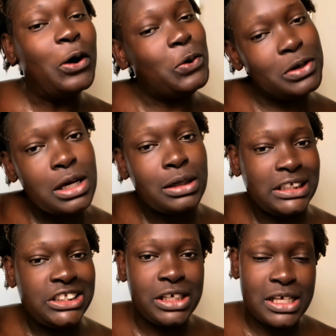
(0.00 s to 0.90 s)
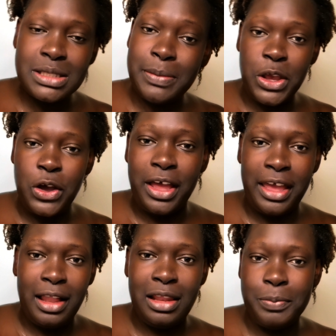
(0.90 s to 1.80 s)
good conditioners make your
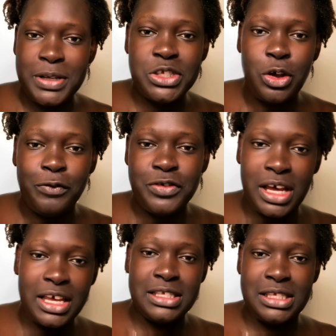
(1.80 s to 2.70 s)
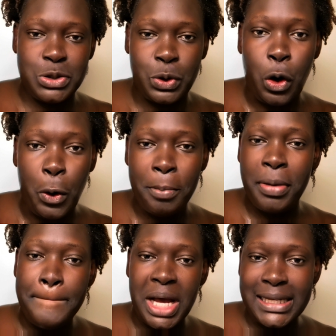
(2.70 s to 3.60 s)
hair a little bit softer, easy to comb,
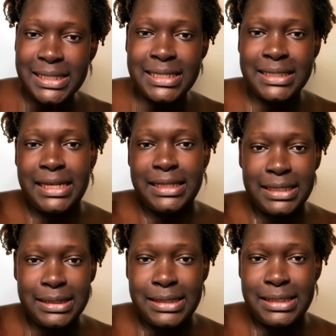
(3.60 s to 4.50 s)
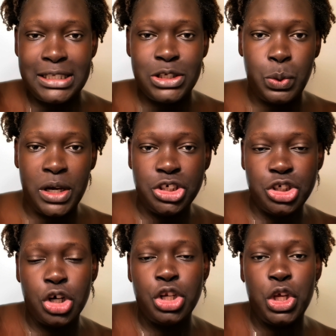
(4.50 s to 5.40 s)
but in this
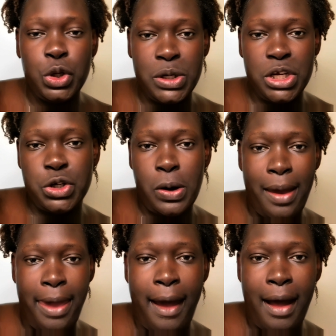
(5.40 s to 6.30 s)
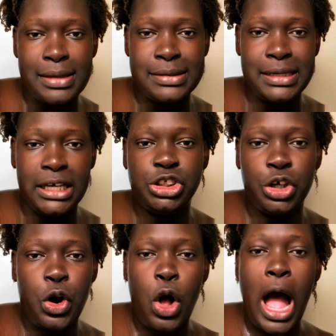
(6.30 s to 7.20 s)
situation you need your hair as
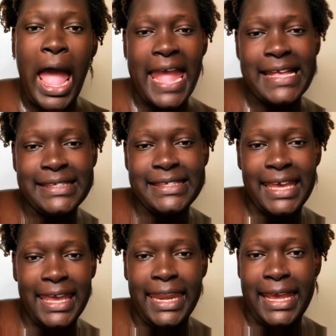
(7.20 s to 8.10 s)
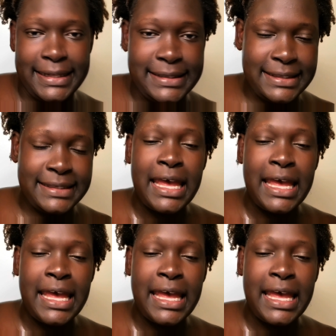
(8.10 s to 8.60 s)
natural as it is